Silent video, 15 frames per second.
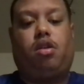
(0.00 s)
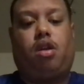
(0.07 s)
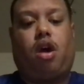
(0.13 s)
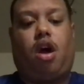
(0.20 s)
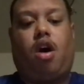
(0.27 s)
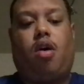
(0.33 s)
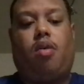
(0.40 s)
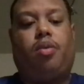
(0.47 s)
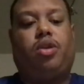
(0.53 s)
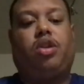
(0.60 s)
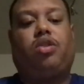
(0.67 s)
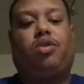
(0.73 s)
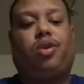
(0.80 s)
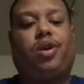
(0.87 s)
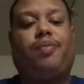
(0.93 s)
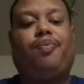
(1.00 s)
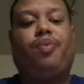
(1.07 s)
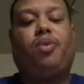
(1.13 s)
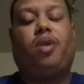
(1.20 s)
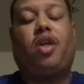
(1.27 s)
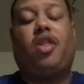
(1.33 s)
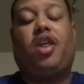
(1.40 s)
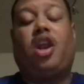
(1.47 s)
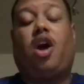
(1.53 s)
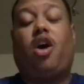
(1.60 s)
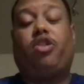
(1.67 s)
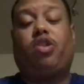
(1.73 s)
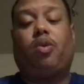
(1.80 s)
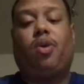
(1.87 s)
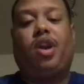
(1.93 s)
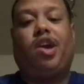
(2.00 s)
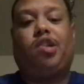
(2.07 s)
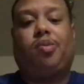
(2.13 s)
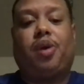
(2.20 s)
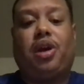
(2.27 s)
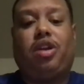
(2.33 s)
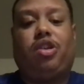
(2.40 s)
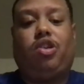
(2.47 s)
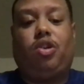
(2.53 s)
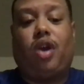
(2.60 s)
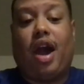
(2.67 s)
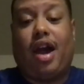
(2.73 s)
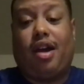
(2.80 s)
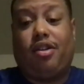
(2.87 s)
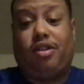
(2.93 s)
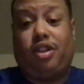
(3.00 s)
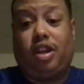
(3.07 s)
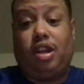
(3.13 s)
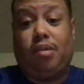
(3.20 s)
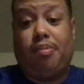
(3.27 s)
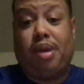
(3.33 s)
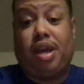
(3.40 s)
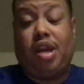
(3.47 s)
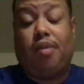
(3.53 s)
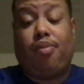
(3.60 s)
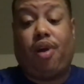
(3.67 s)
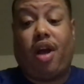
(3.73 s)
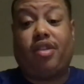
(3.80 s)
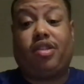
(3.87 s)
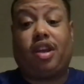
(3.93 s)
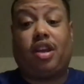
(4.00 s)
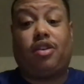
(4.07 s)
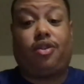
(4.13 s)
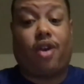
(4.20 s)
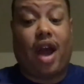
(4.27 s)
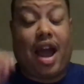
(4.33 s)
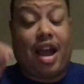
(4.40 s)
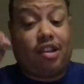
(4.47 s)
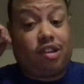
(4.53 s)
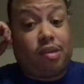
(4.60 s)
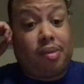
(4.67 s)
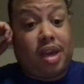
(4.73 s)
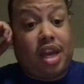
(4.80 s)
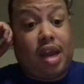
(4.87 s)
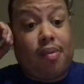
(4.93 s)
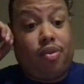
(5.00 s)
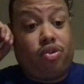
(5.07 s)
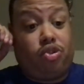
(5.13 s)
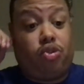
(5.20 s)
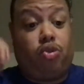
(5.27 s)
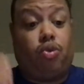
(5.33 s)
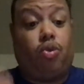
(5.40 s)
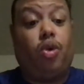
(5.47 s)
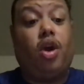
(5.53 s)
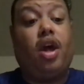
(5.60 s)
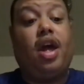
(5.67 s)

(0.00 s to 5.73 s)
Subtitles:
with the three. And then I also want to explain to you guys the bidding process for actually being able to